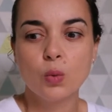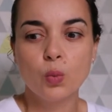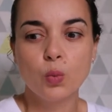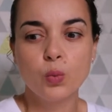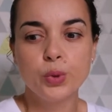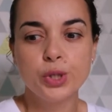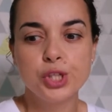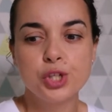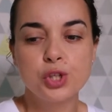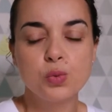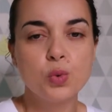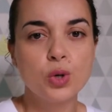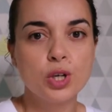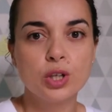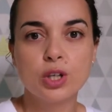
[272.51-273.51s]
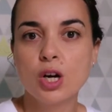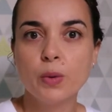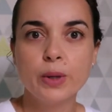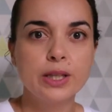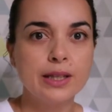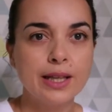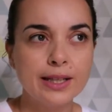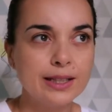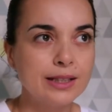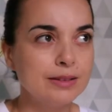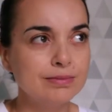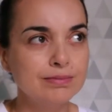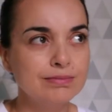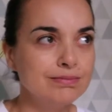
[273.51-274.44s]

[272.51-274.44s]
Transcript: which were going like